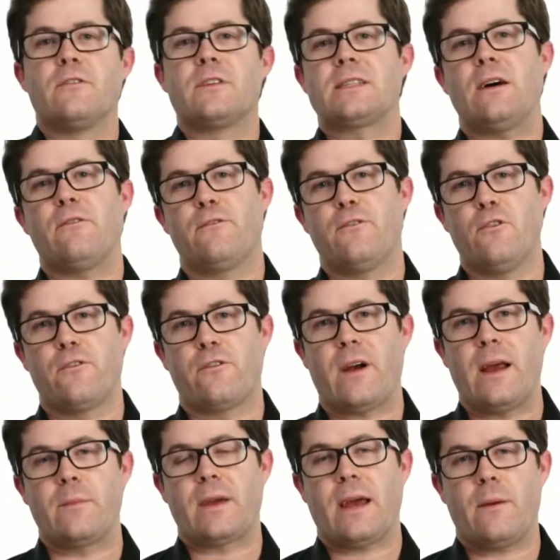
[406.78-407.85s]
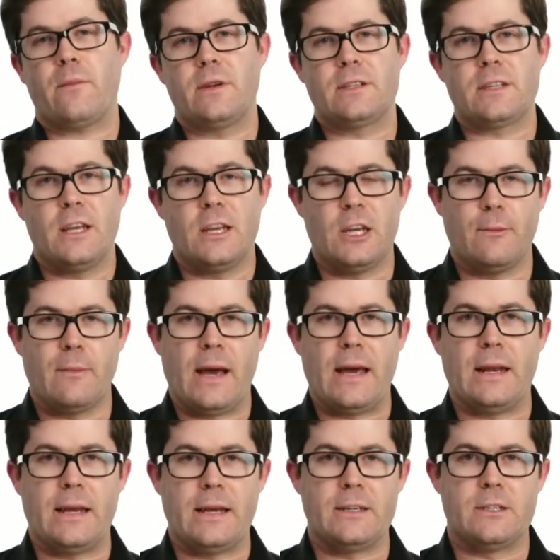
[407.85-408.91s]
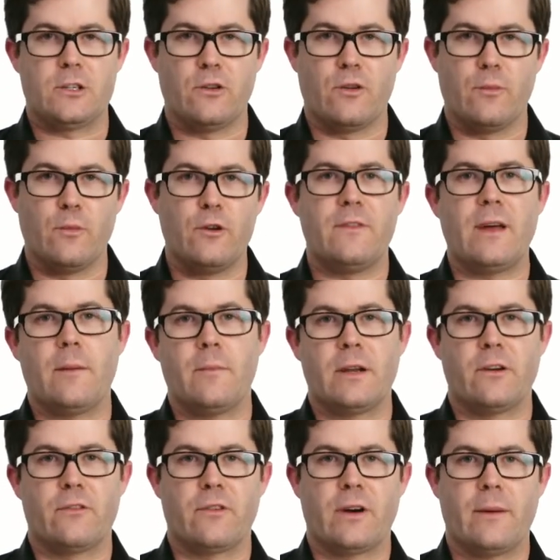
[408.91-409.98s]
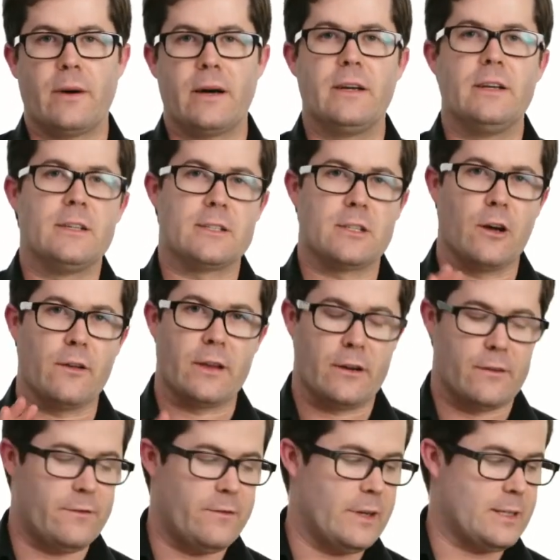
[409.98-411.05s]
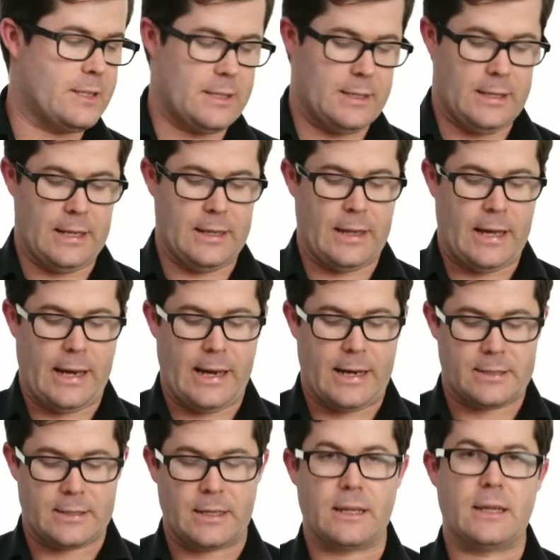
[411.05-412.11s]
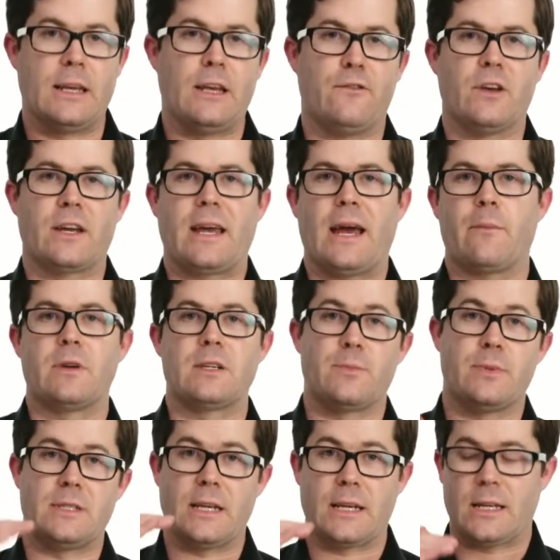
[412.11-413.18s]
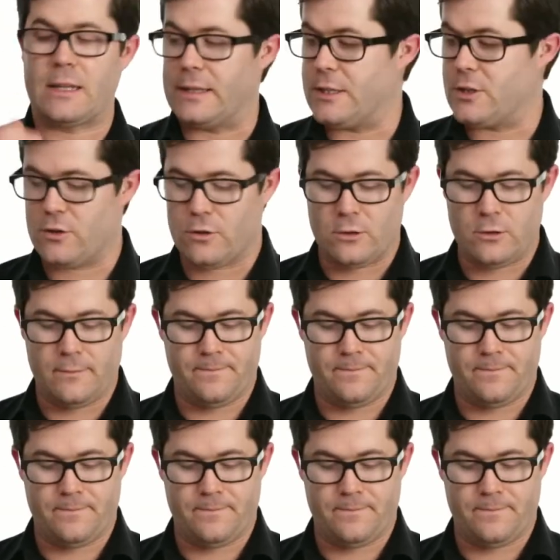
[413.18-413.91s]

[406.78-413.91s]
For some full frame cameras, you may need to remove that bit of rubber so that it fits in the housing if your camera is particularly tall.